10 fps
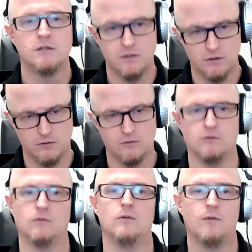
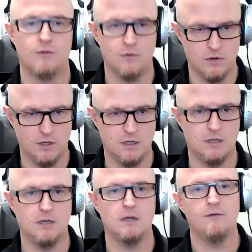2,
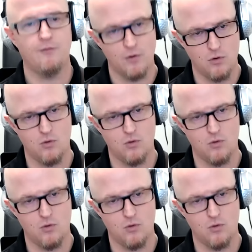3, 4,